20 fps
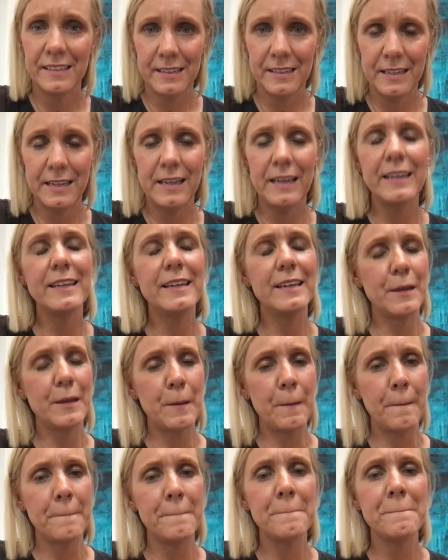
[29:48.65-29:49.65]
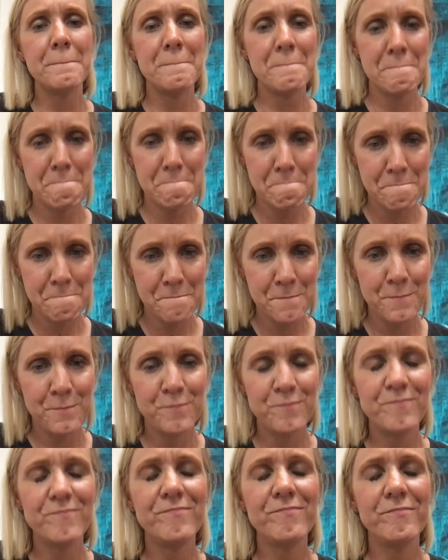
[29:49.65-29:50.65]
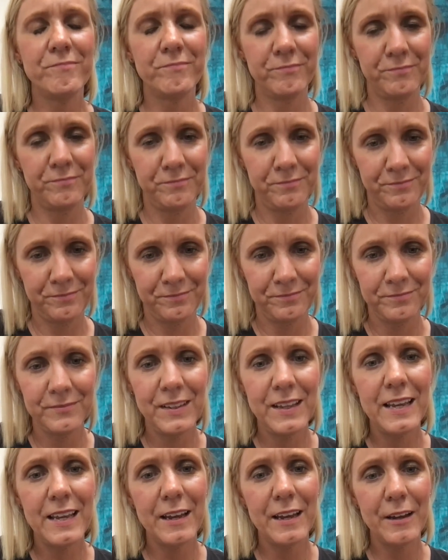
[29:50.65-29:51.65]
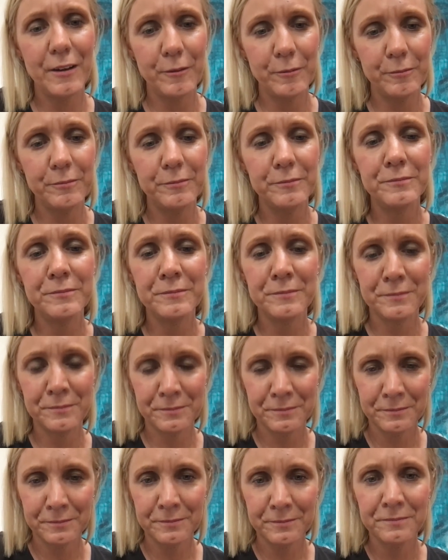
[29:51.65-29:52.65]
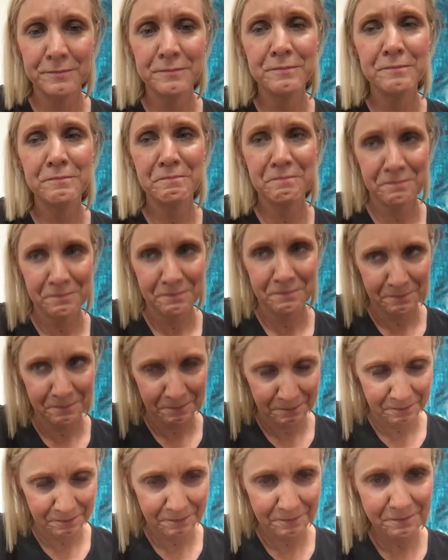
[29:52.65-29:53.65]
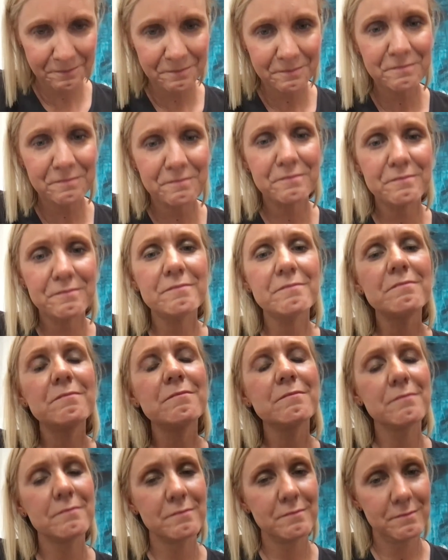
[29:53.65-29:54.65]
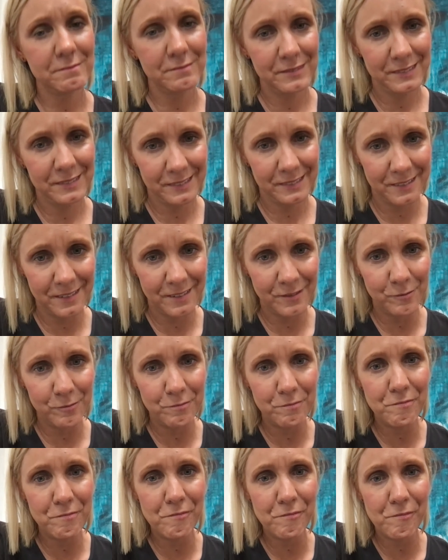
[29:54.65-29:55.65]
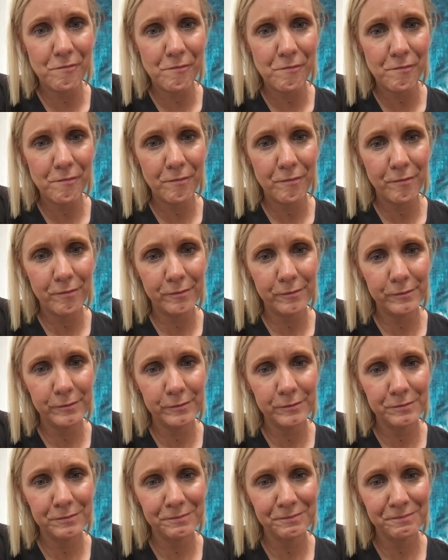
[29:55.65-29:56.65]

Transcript: This person isn't speaking.